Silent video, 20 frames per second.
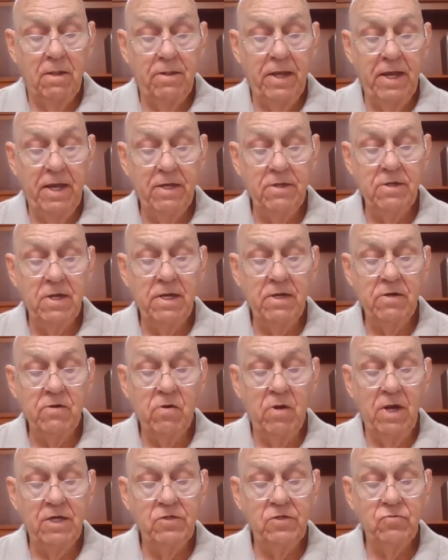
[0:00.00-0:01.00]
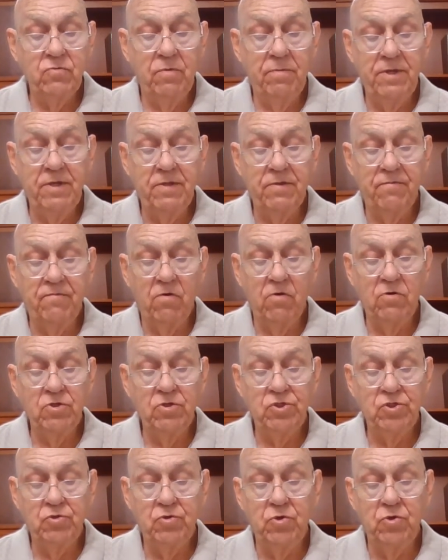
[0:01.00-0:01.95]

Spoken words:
The Antichrist will be the first